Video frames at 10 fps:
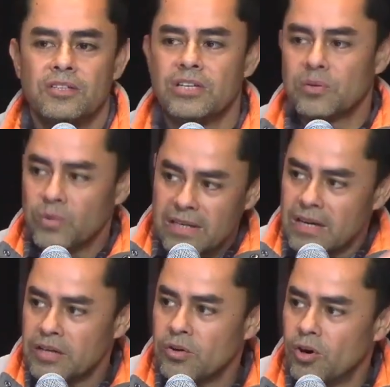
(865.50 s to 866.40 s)
You can read it
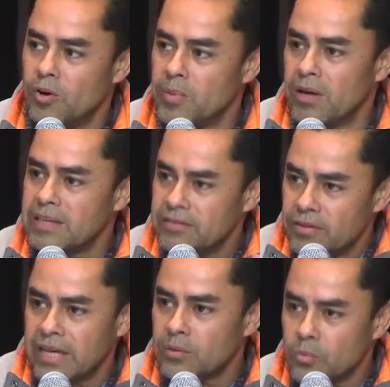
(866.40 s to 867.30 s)
on your own, but I'll give
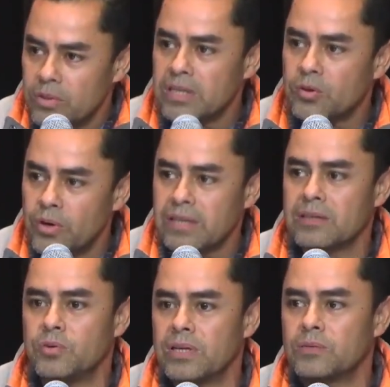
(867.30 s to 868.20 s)
you like a really
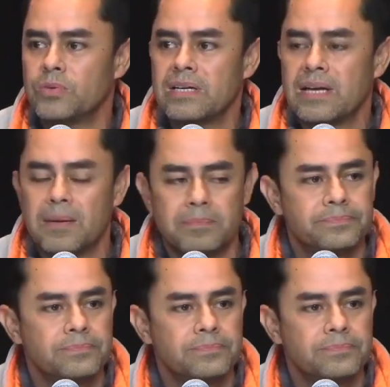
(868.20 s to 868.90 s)
quick recap.